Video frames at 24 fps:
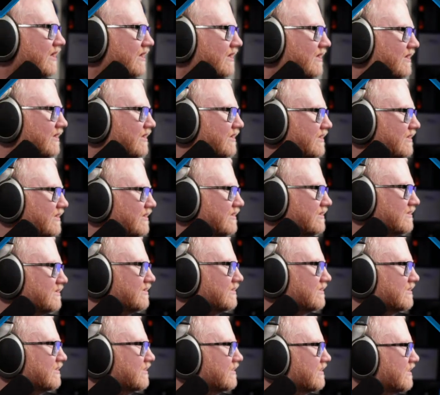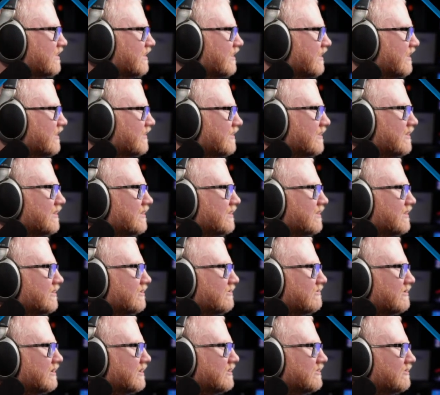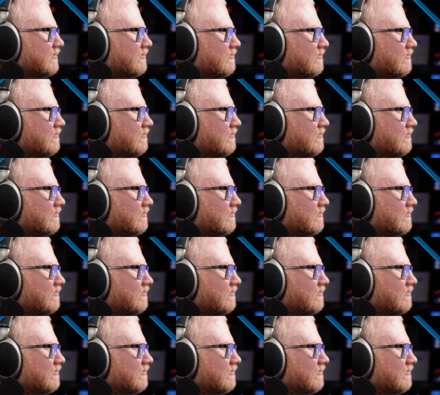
and then create the,